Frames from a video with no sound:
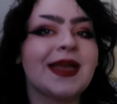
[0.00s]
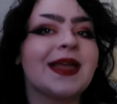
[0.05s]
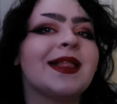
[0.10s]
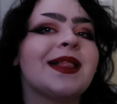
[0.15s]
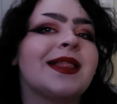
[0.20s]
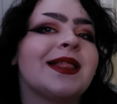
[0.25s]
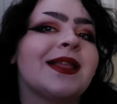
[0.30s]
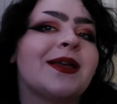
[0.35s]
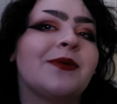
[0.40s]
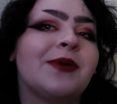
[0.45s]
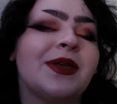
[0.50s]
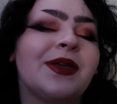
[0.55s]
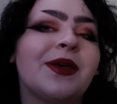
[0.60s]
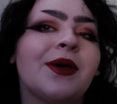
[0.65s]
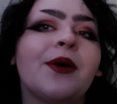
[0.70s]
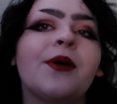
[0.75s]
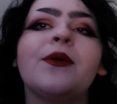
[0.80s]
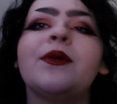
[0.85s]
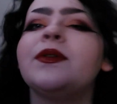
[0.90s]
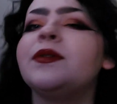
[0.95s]
There we go.
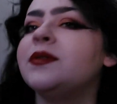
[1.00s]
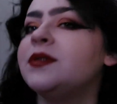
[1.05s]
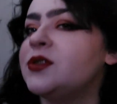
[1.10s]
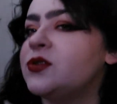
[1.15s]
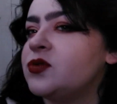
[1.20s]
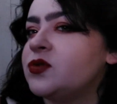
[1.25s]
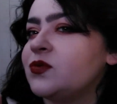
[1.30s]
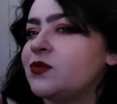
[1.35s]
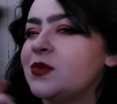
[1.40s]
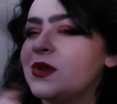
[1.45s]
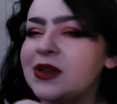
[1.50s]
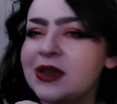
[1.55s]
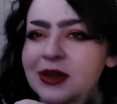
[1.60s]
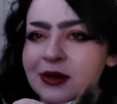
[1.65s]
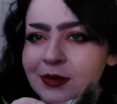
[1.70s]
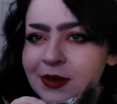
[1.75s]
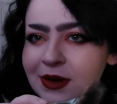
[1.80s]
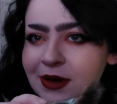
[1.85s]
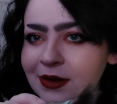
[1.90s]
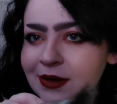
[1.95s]
Just a
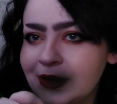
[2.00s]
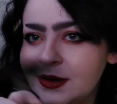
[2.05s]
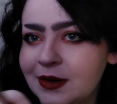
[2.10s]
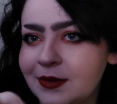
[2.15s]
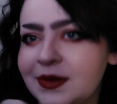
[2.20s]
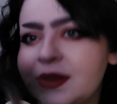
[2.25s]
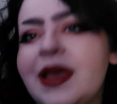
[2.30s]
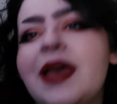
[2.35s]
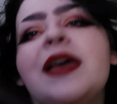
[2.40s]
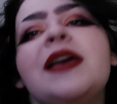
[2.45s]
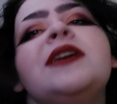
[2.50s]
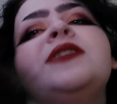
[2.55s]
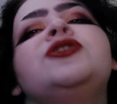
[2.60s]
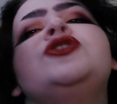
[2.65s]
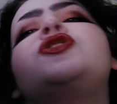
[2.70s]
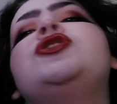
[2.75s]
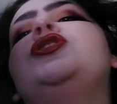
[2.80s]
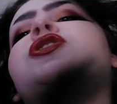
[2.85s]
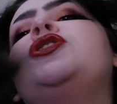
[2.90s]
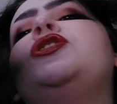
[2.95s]
little bit on the lips.
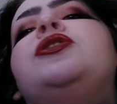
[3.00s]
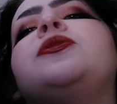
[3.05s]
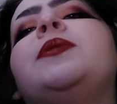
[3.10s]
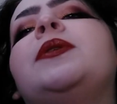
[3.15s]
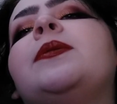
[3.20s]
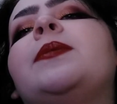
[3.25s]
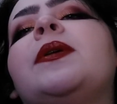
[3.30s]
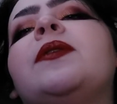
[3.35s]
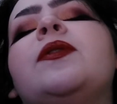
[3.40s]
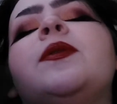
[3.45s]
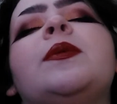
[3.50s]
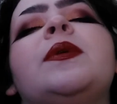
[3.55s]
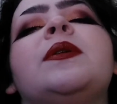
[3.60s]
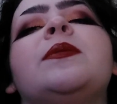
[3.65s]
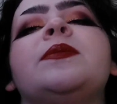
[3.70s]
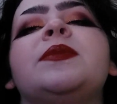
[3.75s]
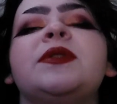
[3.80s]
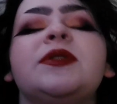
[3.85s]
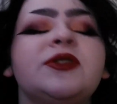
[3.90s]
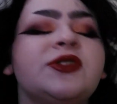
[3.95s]
Just a little bit above
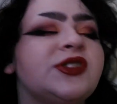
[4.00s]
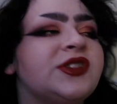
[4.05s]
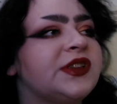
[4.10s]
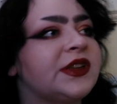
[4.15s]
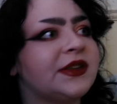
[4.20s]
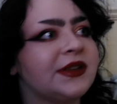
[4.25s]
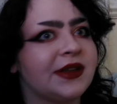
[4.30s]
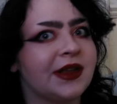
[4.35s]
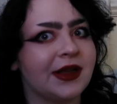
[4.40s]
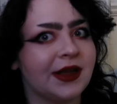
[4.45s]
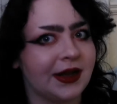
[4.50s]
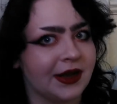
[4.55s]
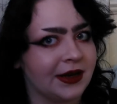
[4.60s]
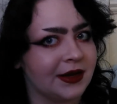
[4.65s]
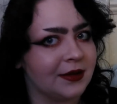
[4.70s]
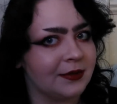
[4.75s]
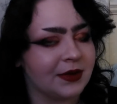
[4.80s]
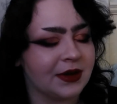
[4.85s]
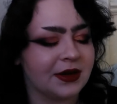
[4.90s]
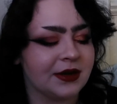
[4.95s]
the lips. Just a
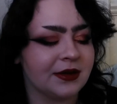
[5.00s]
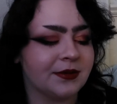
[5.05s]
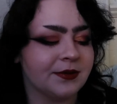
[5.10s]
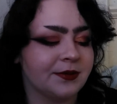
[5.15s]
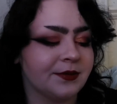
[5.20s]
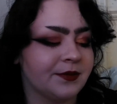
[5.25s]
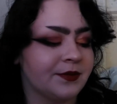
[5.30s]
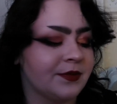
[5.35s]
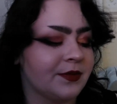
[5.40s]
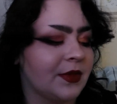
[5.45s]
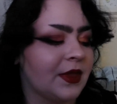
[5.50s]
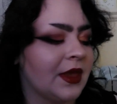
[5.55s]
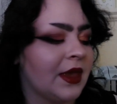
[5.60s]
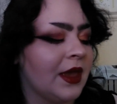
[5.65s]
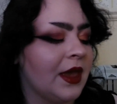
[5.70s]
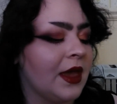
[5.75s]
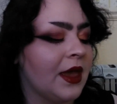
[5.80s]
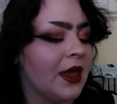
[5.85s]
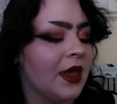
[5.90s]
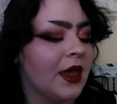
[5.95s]
tiny
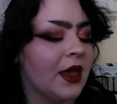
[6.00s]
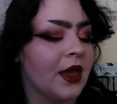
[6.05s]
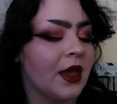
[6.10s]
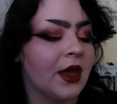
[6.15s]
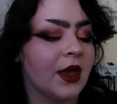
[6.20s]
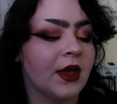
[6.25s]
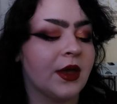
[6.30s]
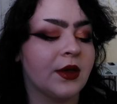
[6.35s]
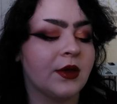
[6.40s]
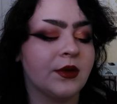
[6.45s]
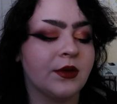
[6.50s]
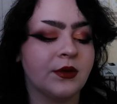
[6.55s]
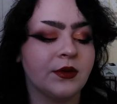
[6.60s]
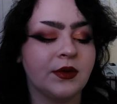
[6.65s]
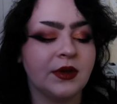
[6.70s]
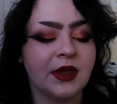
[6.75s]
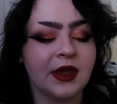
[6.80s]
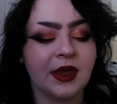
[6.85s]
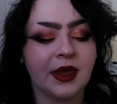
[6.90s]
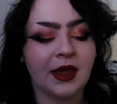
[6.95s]
bit.
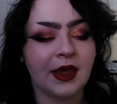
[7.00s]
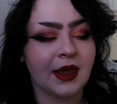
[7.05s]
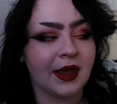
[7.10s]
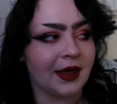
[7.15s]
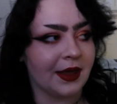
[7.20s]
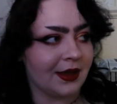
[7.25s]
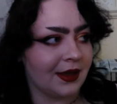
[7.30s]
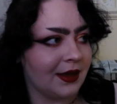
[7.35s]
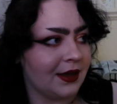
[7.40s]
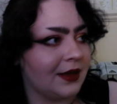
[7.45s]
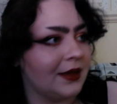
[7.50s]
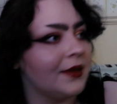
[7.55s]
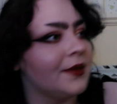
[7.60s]
Okay.